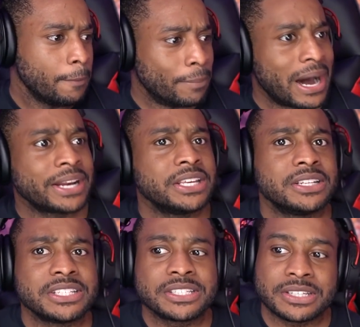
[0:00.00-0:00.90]
bodying
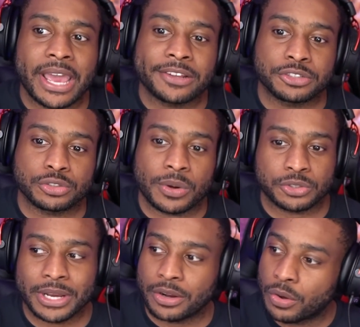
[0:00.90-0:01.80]
these statues while
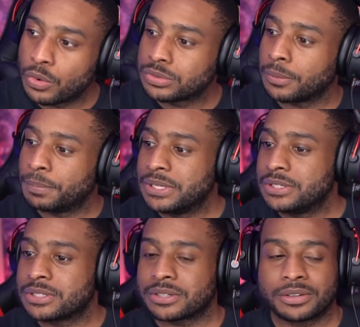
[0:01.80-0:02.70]
trying to hold the
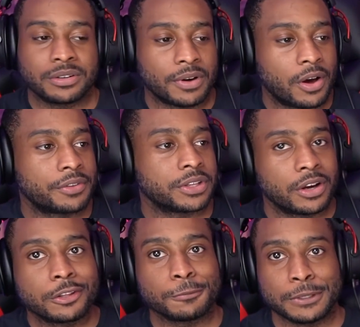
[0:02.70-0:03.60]
peace of all the
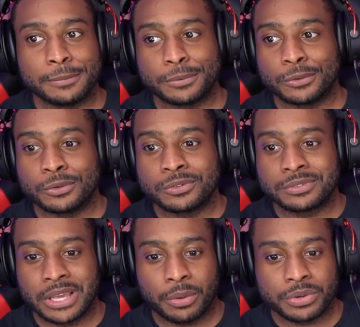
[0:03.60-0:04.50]
other people
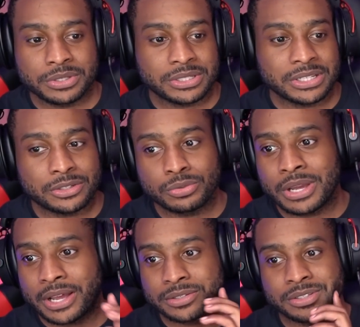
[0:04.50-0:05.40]
that was in
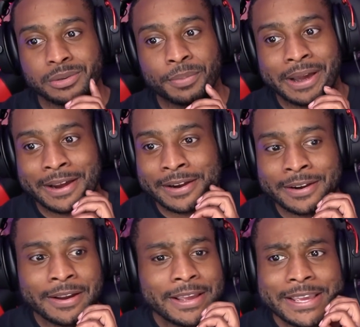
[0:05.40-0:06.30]
Tsukasa's empire.